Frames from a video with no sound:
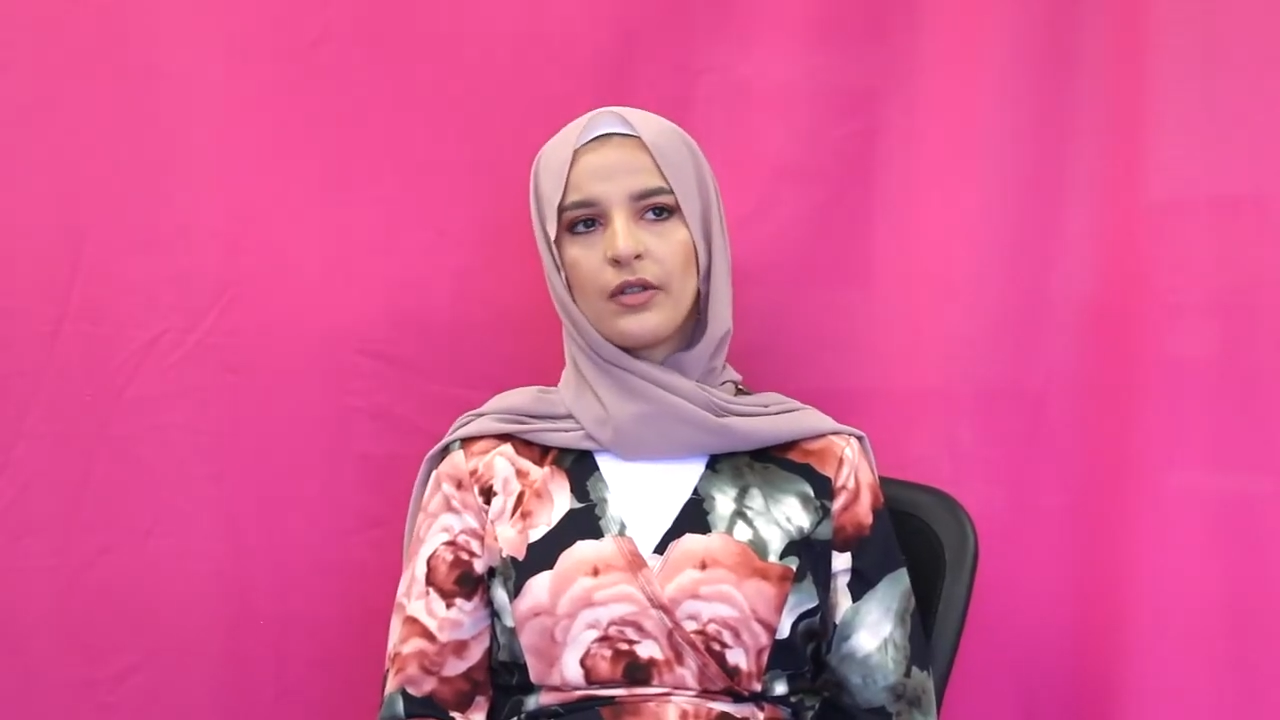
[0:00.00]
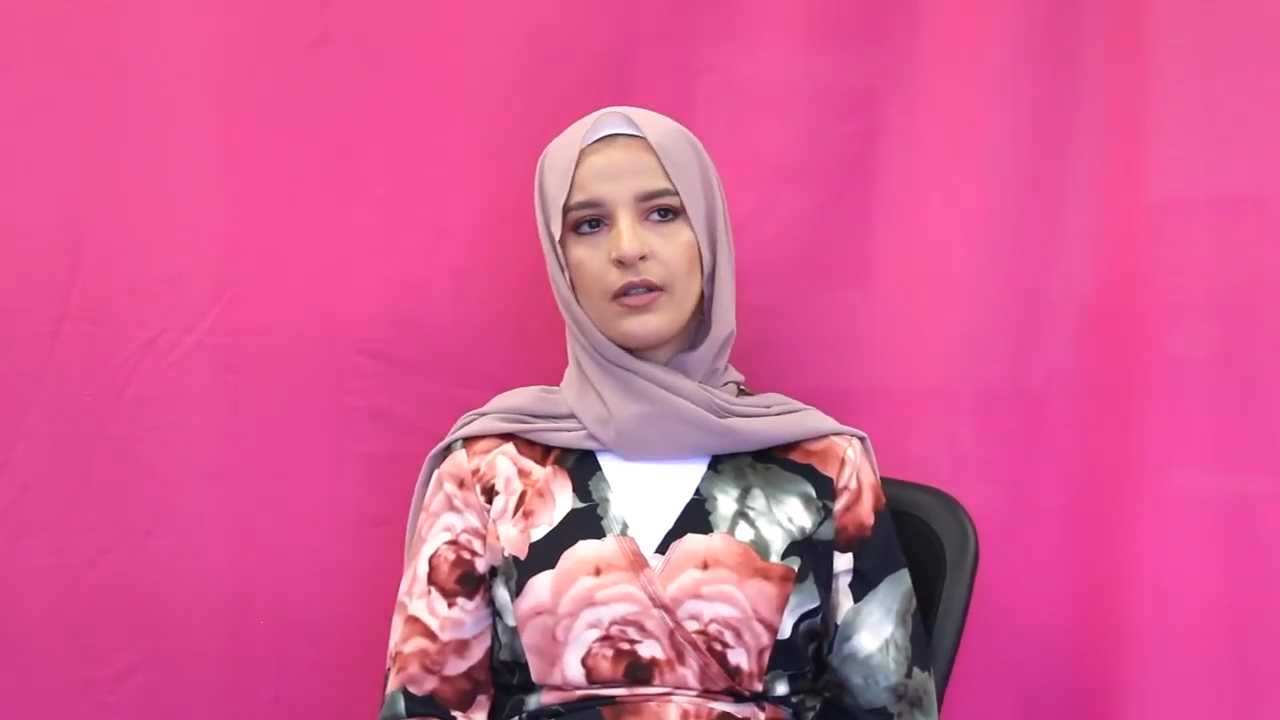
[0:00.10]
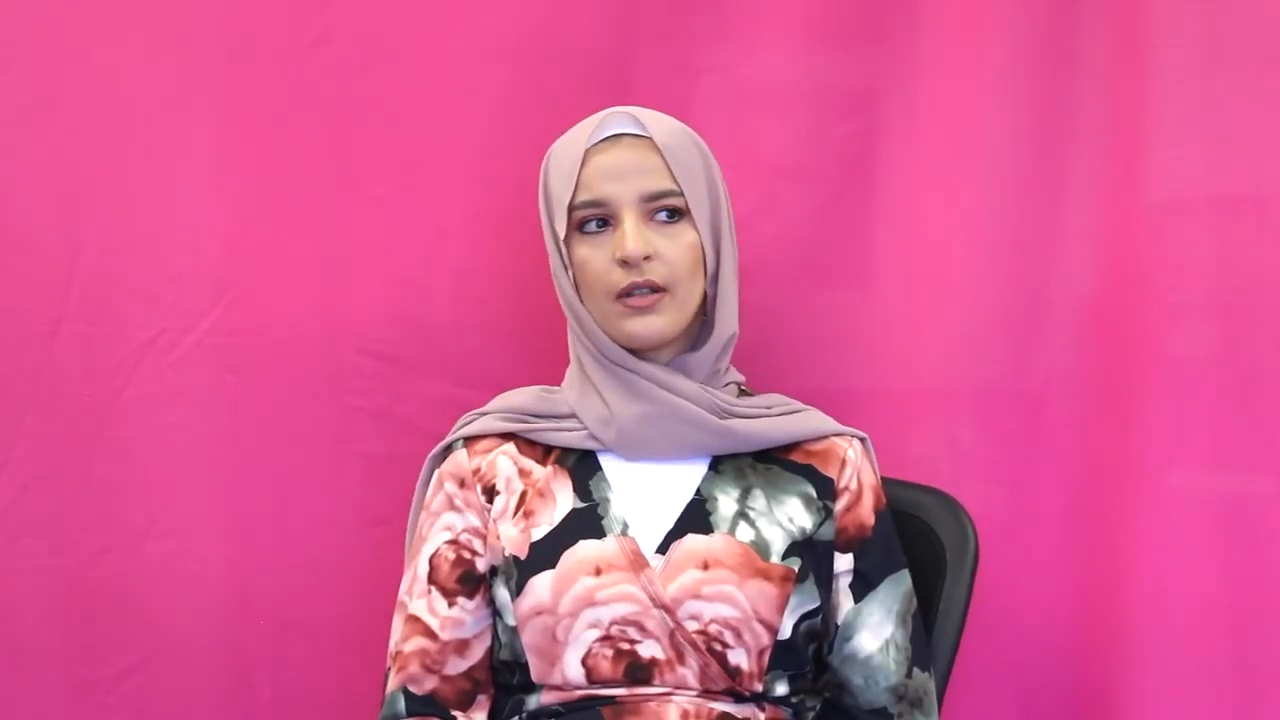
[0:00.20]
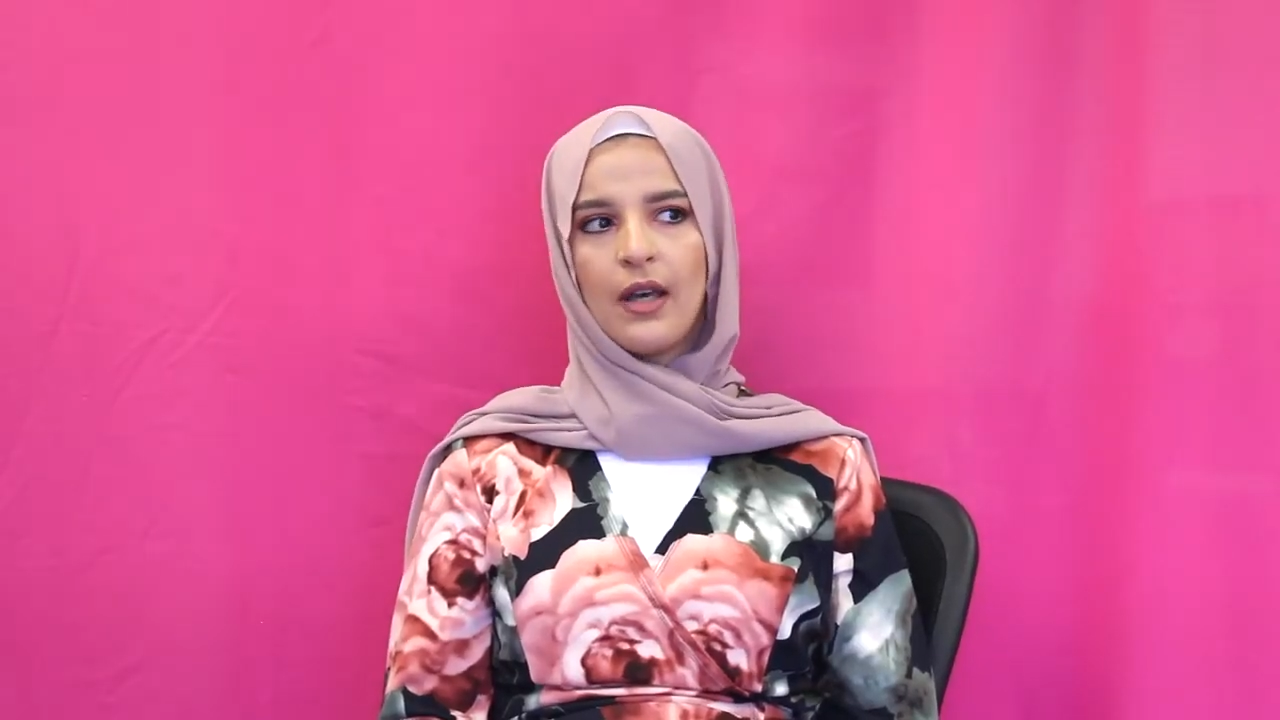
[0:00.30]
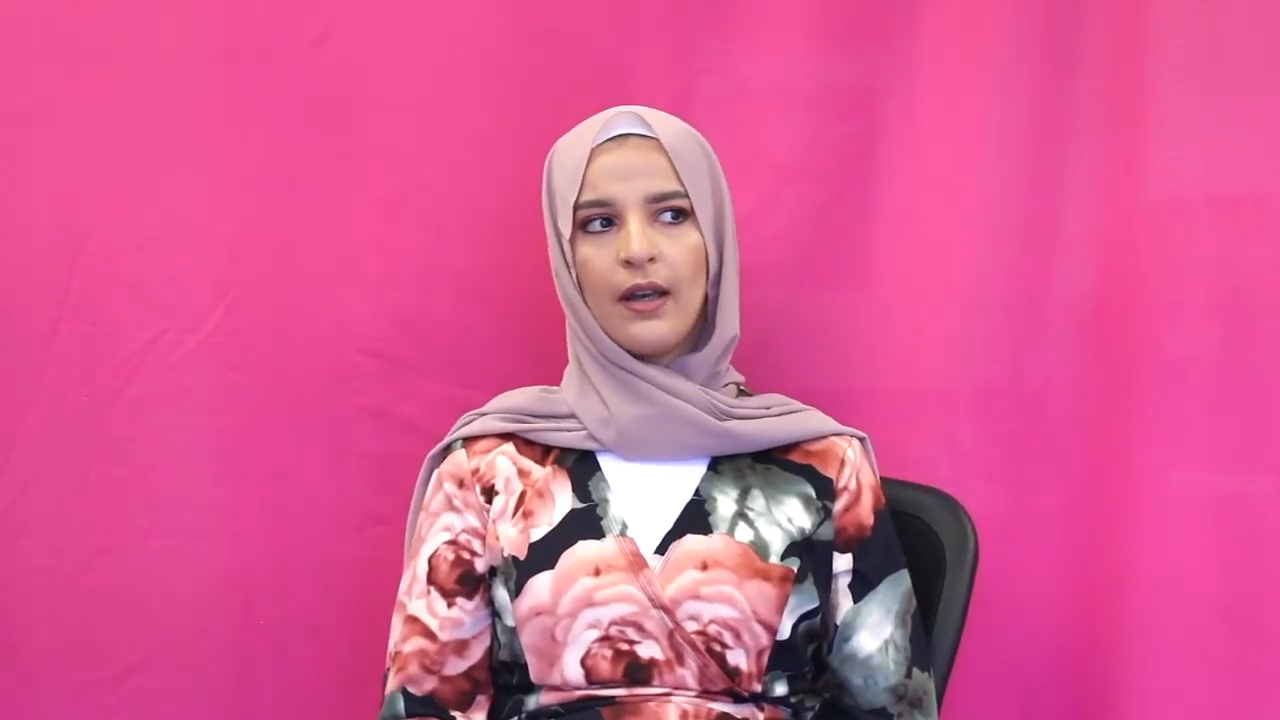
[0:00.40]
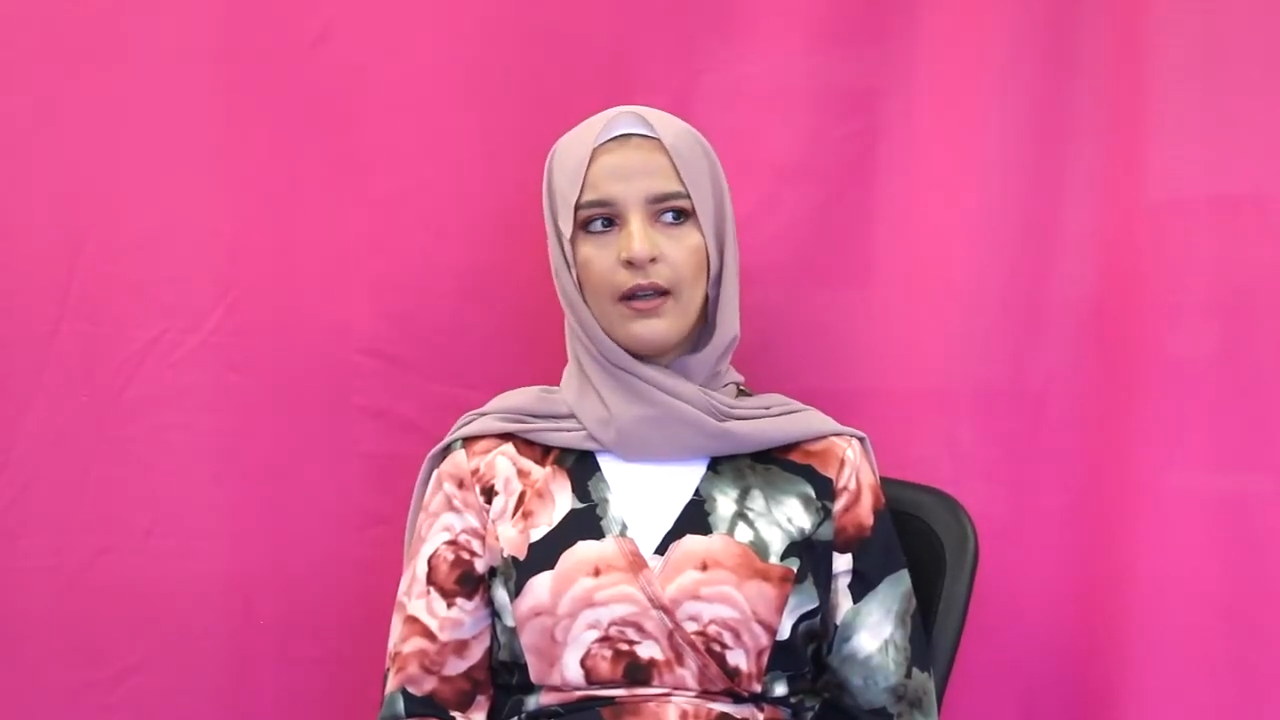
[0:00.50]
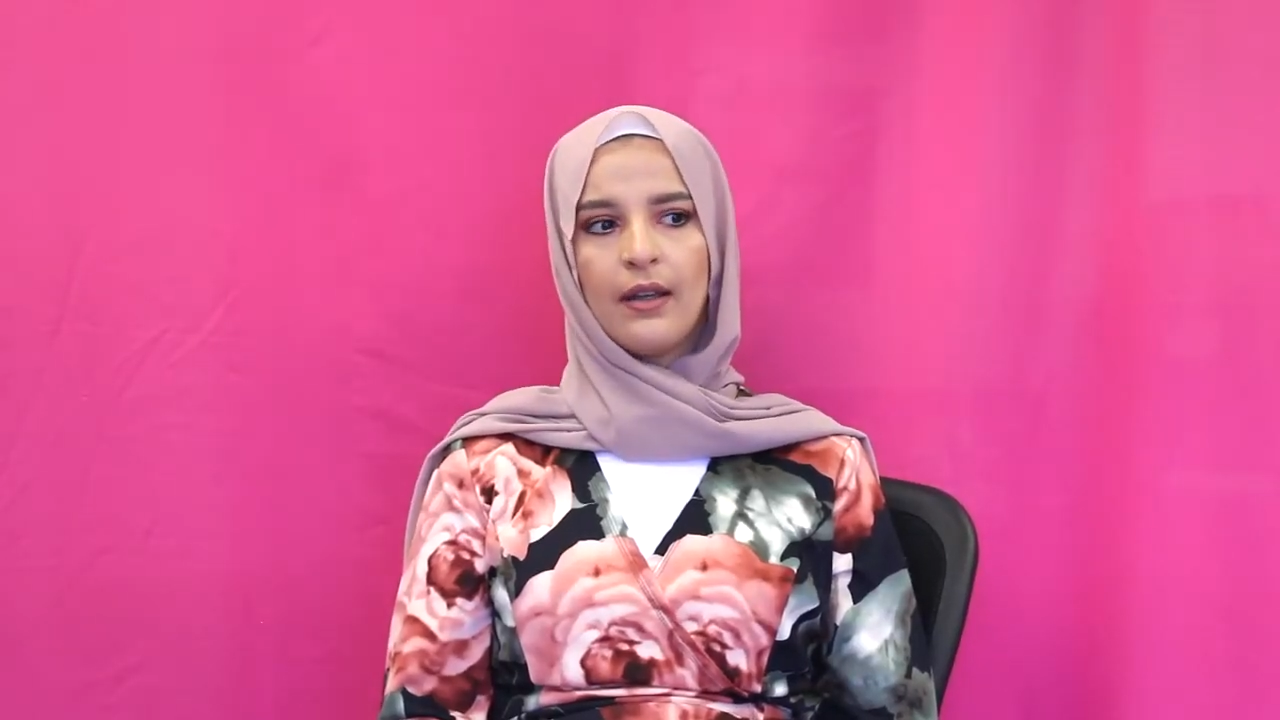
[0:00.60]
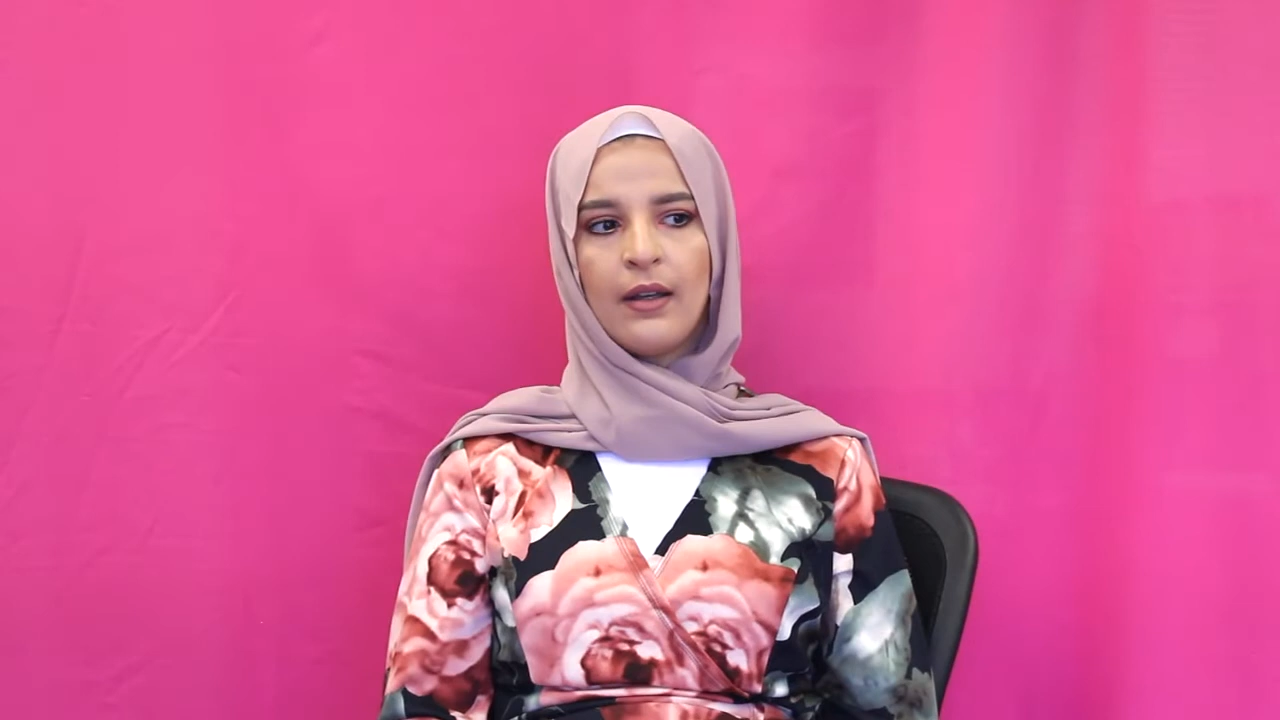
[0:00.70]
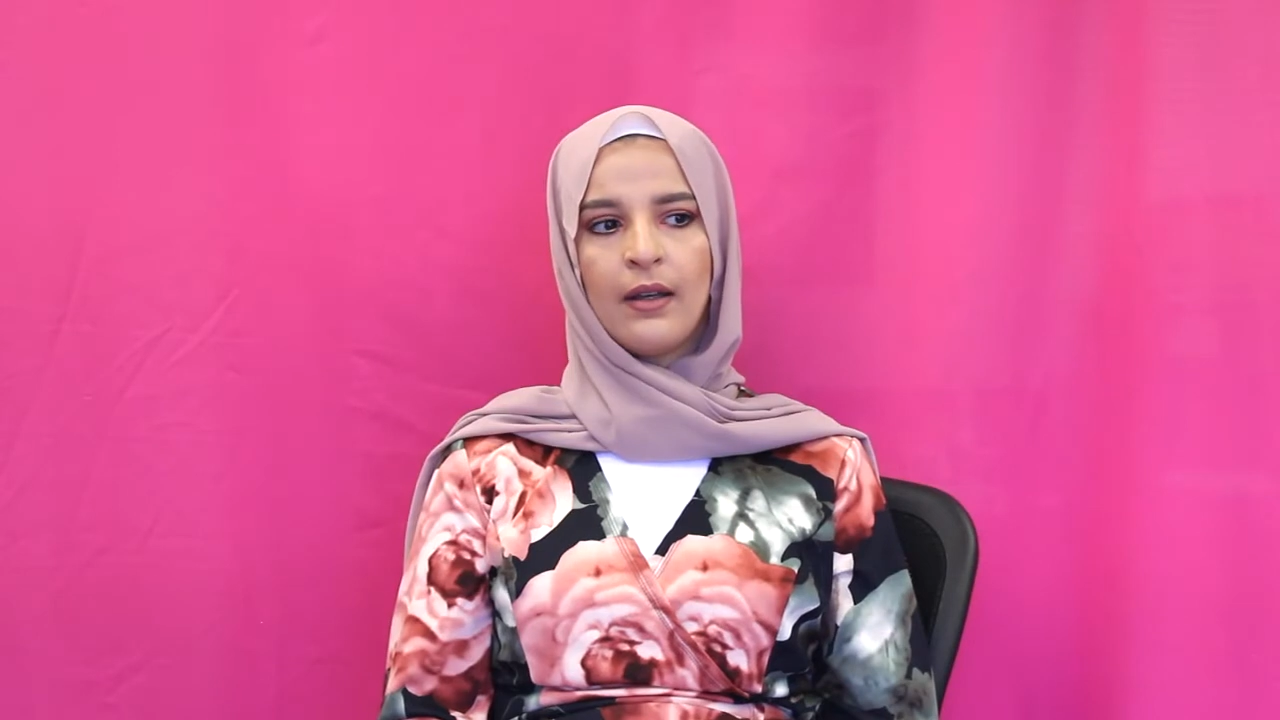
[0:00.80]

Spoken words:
is that